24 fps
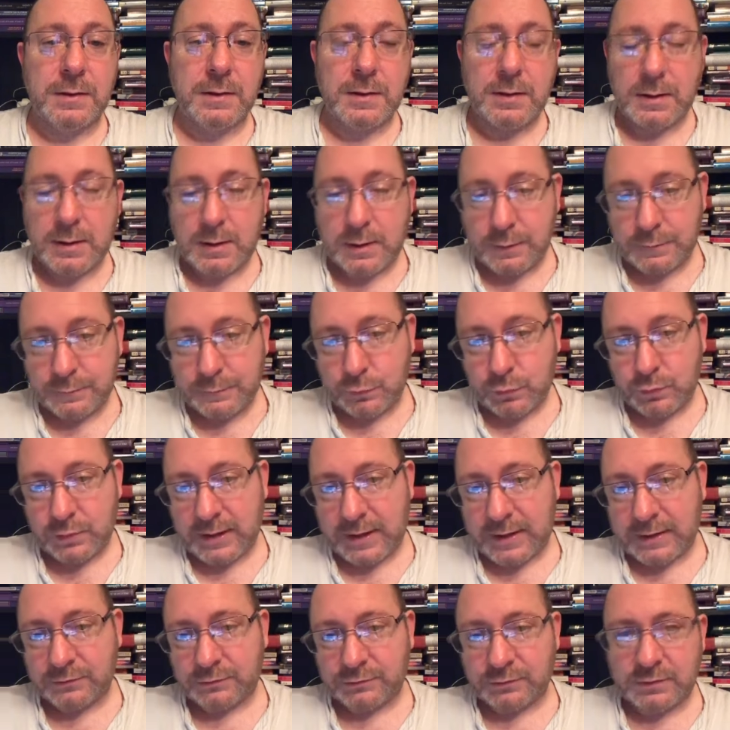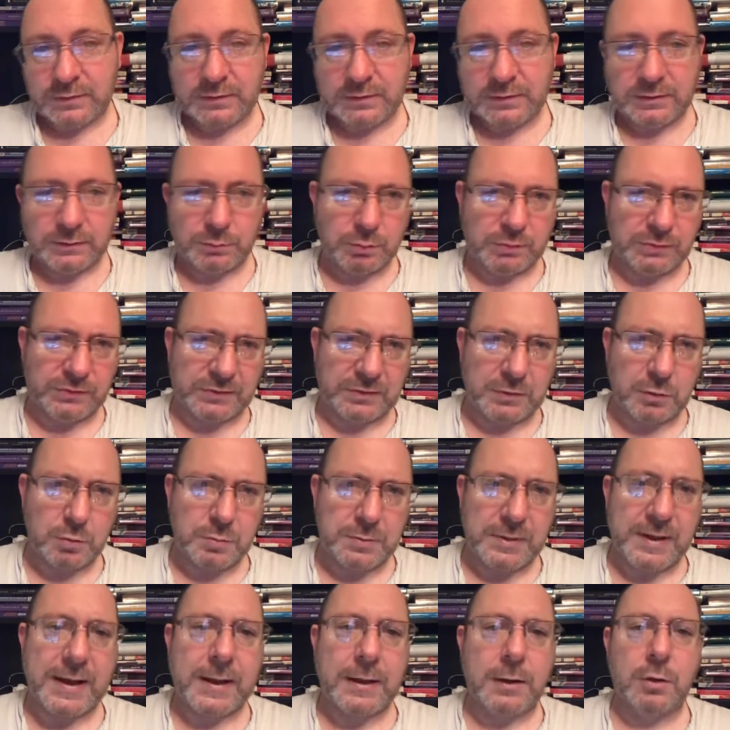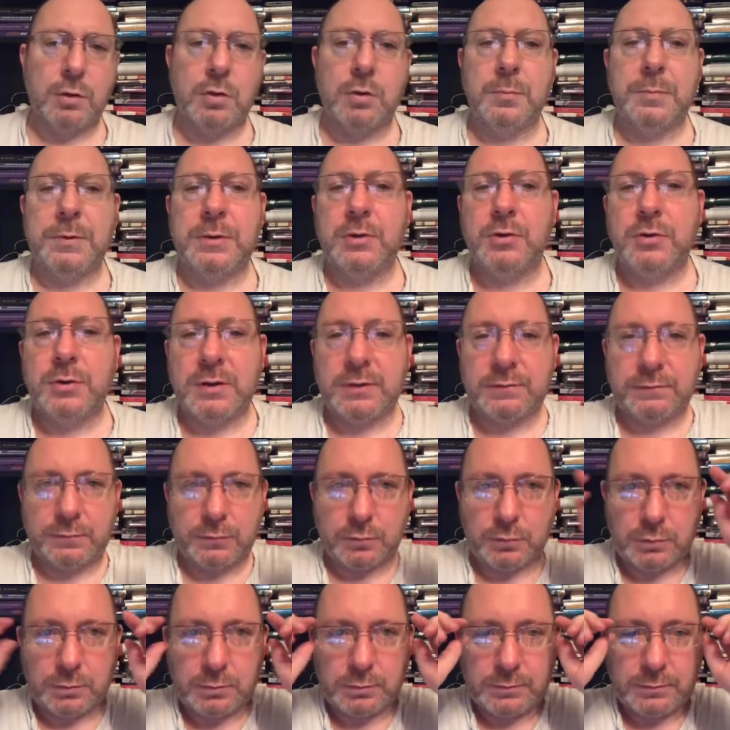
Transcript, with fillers: I thought it actually would tell me how long I've been on here for.